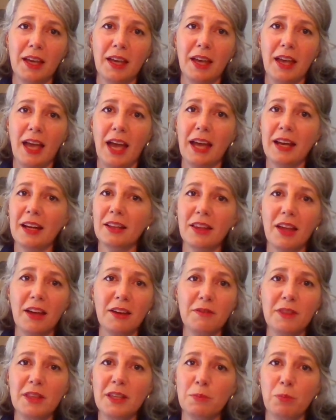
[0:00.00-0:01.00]
And a lot
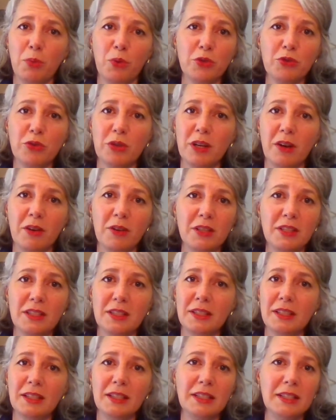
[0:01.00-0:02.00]
of these portrait artists
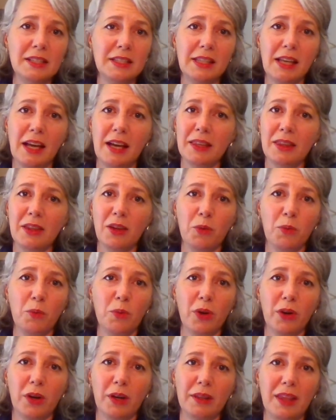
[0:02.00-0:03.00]
didn't sign their
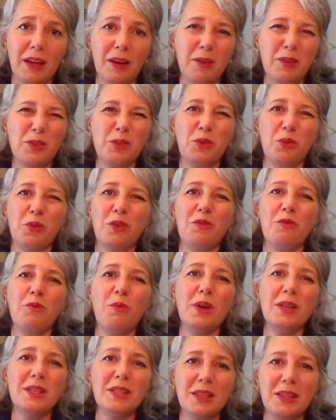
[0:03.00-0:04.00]
work. That sort of
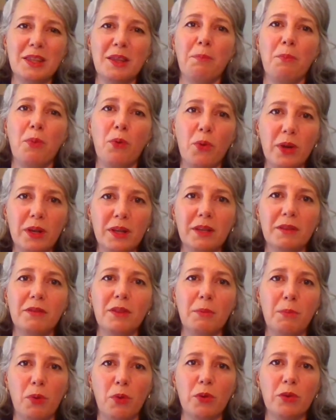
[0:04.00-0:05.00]
wasn't the point of the
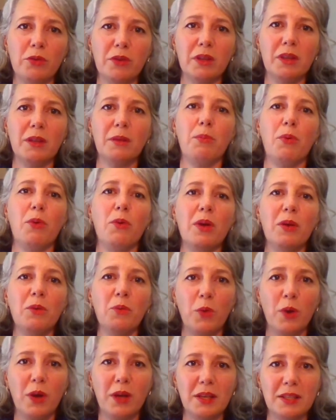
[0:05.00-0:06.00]
portrait. The point
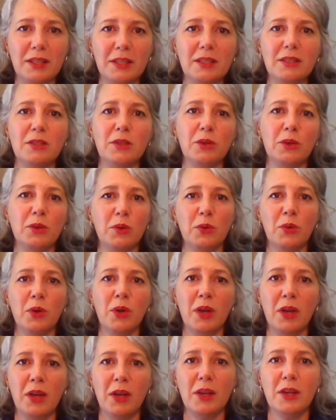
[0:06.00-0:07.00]
was to
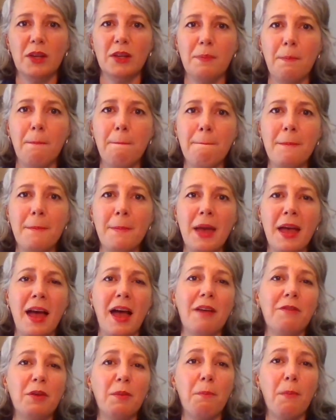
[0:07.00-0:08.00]

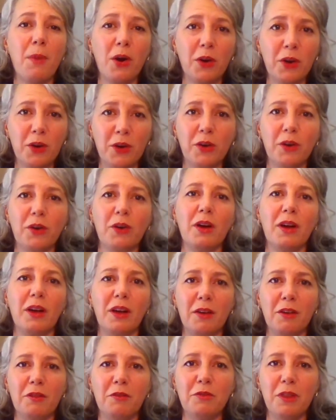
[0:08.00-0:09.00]
have a marker
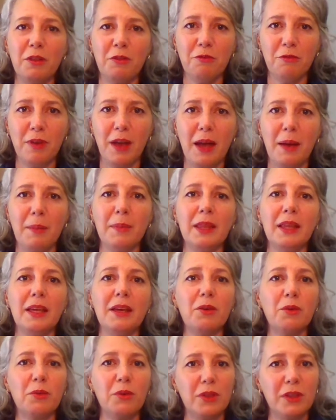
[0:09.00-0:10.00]
of the family
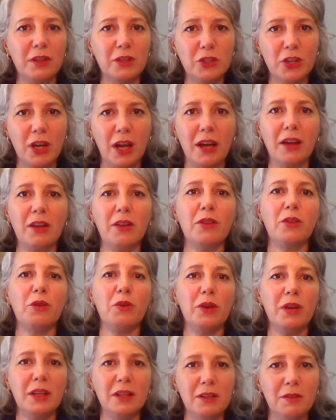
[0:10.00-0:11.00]
or the child or
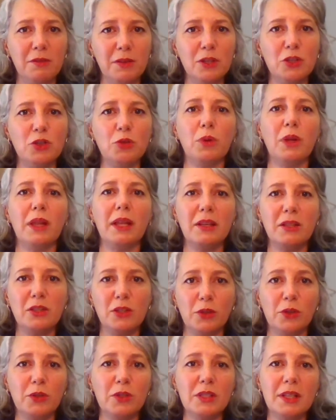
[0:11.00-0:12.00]
an individual at a
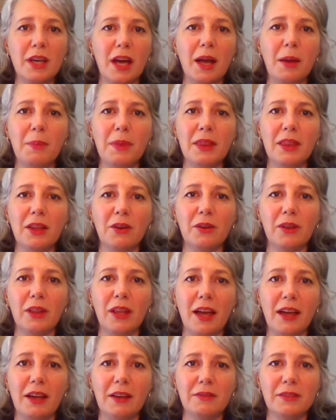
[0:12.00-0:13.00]
certain time in their
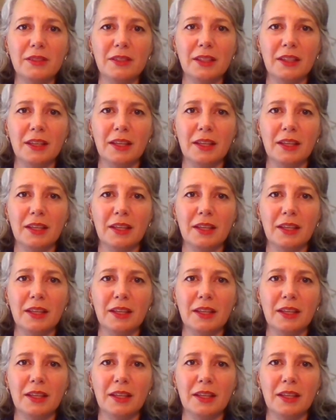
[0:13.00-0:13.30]
lives.